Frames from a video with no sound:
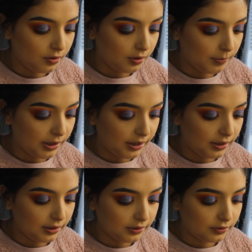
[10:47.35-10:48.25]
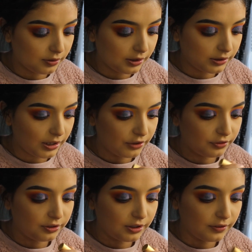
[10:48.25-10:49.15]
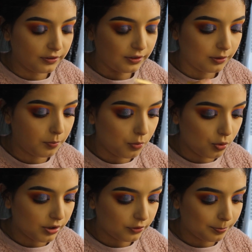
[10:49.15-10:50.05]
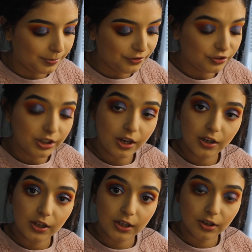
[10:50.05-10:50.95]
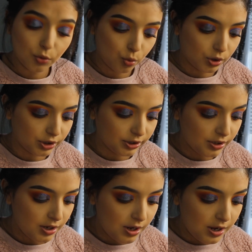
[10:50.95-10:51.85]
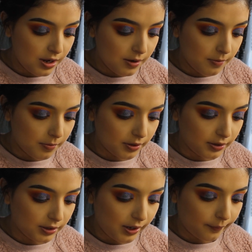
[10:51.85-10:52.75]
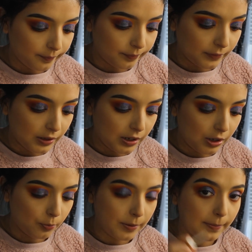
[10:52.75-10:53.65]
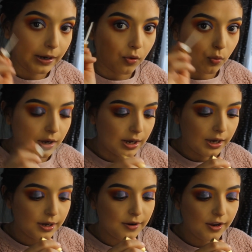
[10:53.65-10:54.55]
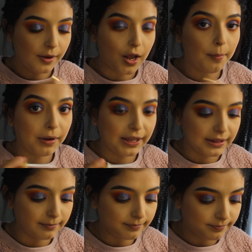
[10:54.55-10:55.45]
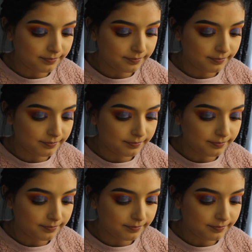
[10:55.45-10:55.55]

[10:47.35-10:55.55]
on my eyelids so that the lashes can stick more, especially on the inner corner. But yeah, I'll be back when I apply them.